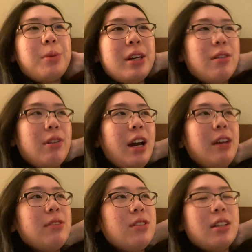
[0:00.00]
we
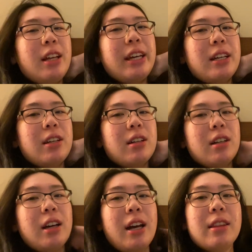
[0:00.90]
arrived like
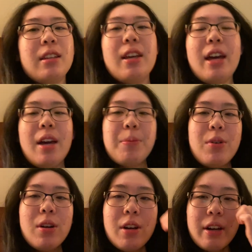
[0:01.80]
at the
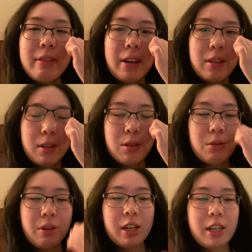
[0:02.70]
airport around
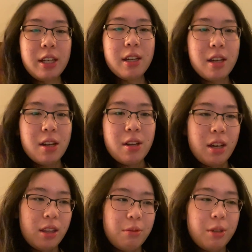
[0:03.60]
3,
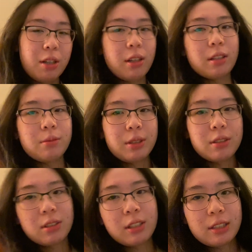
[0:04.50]
and then we went
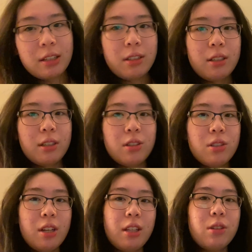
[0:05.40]
to collect our
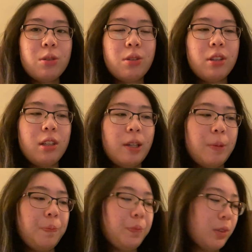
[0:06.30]
luggage and took
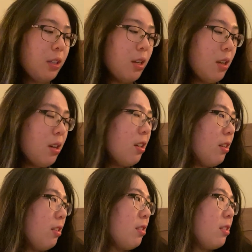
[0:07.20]
the
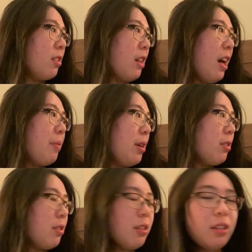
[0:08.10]
sky bus
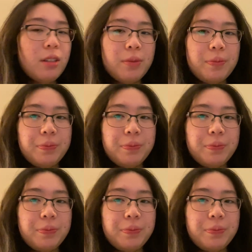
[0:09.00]
or something.